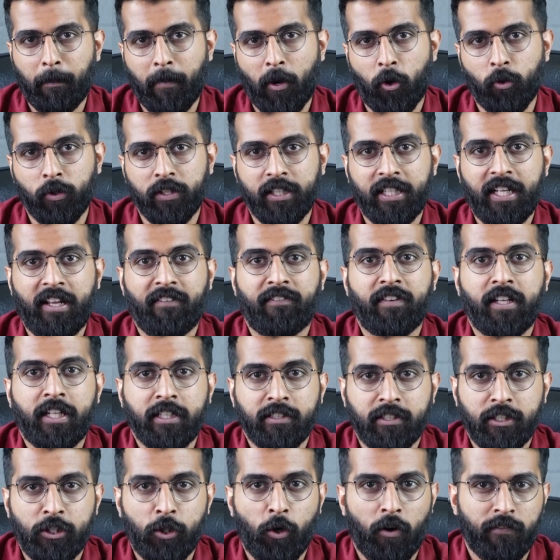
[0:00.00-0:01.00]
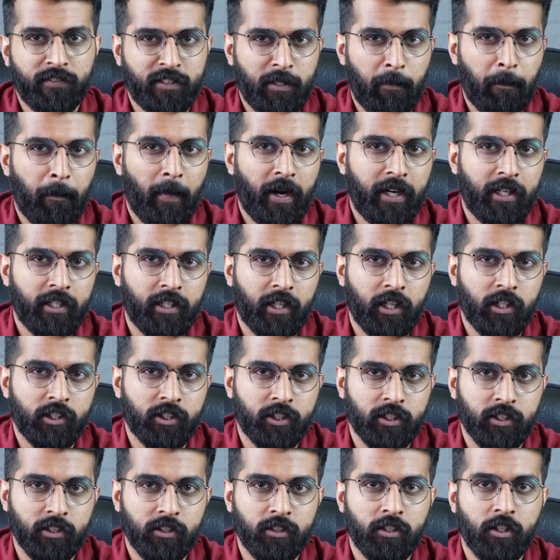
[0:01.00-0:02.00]
or about the efficacy of some
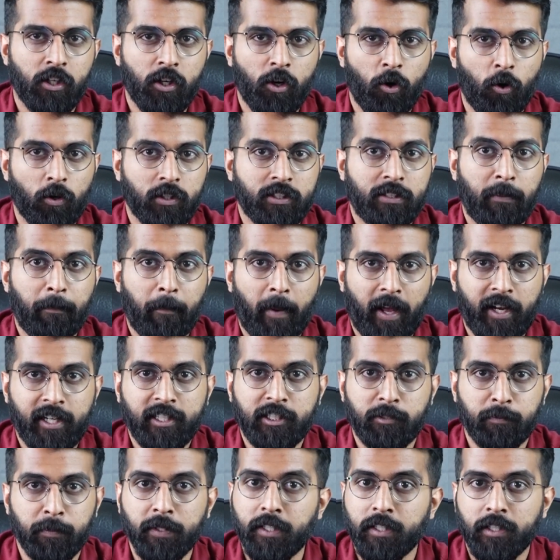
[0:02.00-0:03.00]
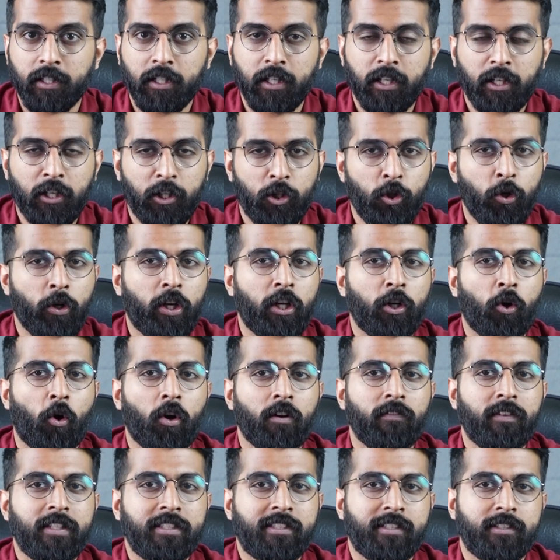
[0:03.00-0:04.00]
medication or some management, you
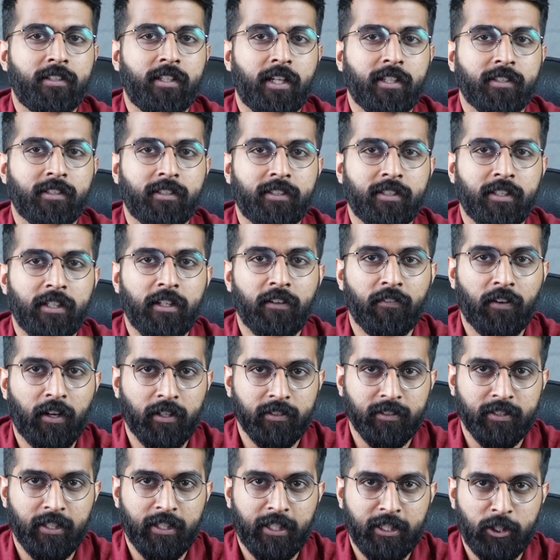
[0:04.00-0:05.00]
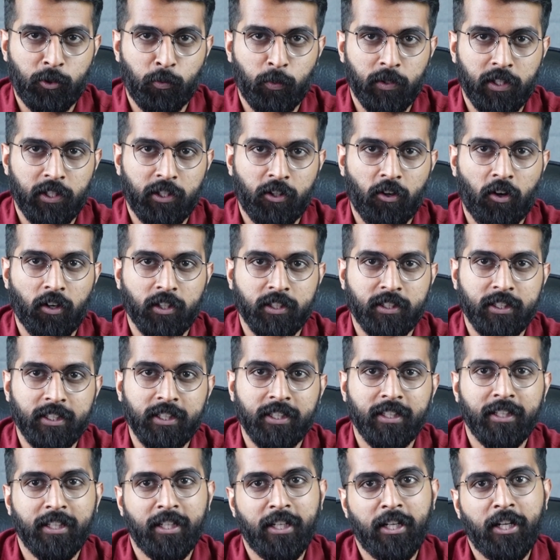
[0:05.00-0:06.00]
can always suggest a consultation with the
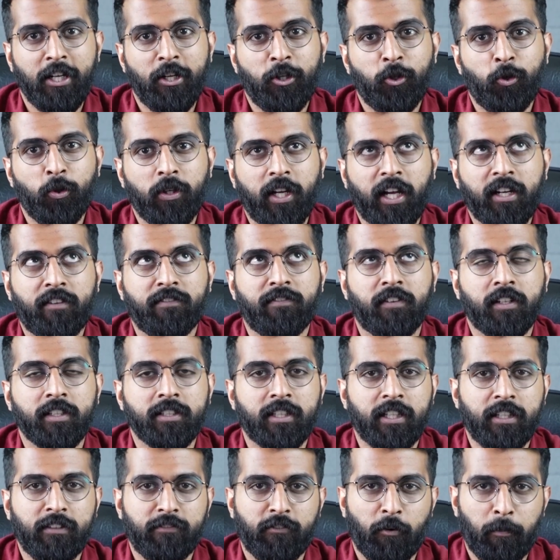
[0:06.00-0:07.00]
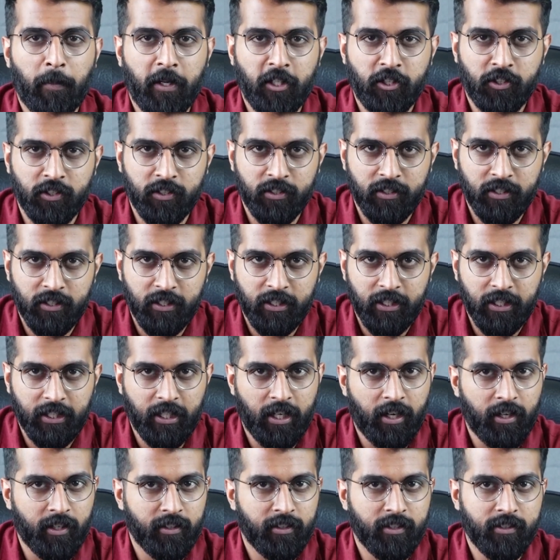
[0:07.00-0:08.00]
doctor to get further information
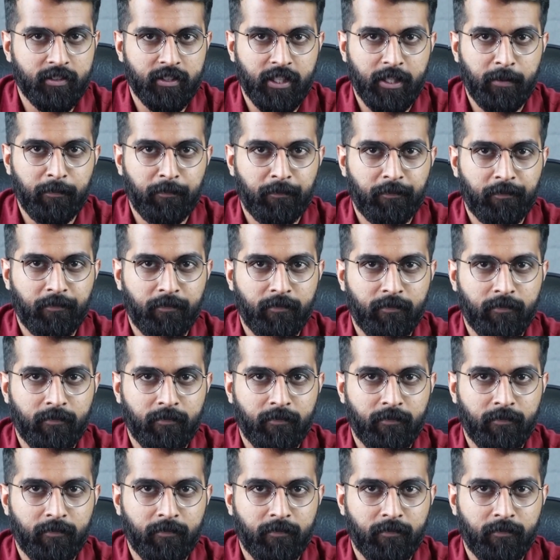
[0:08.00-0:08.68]
regarding the same.